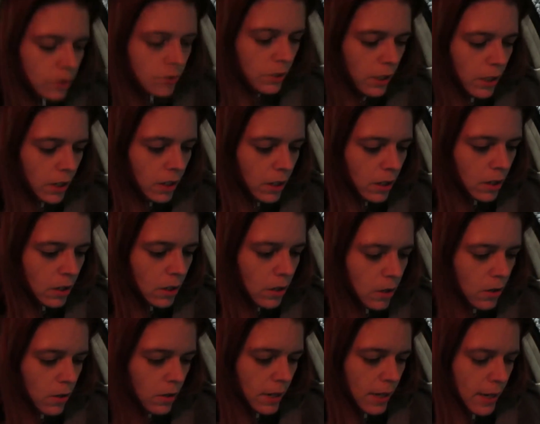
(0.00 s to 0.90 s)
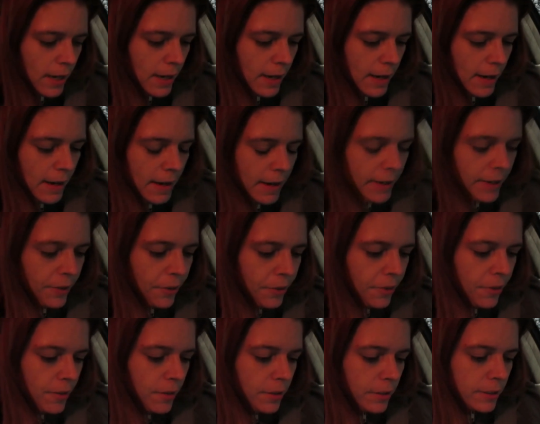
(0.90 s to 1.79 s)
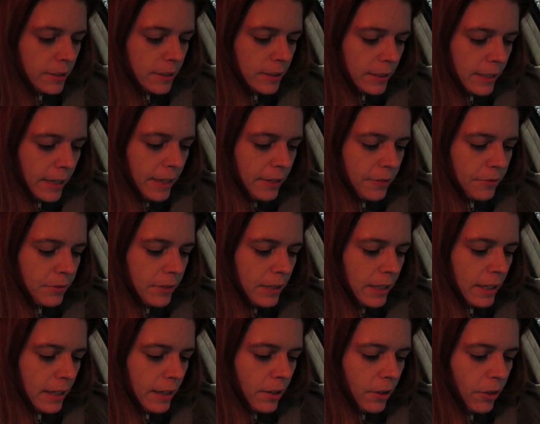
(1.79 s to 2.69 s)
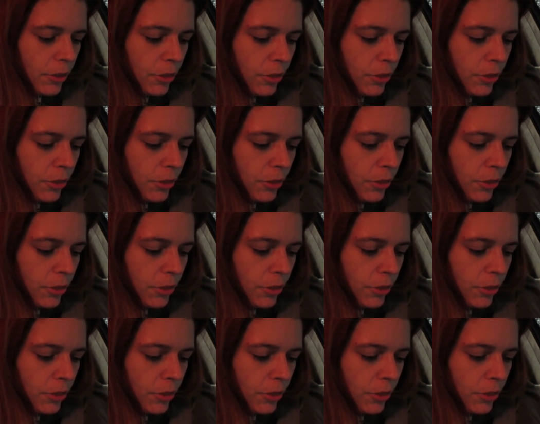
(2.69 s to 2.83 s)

so I th saved like